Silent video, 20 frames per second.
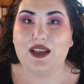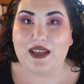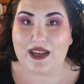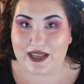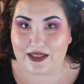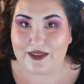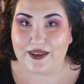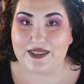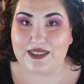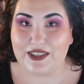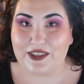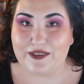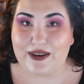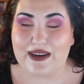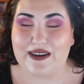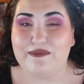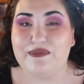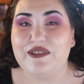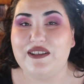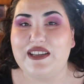It looks
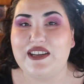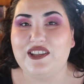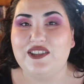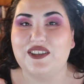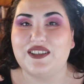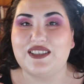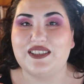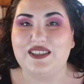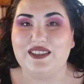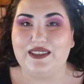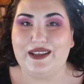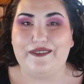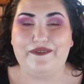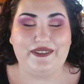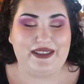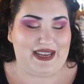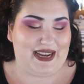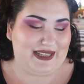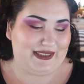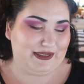incredible and it looks
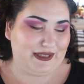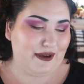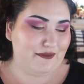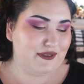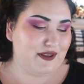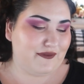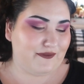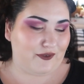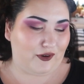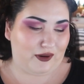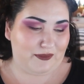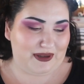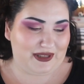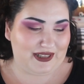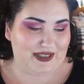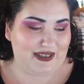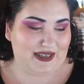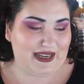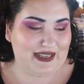lovely. I love the formula.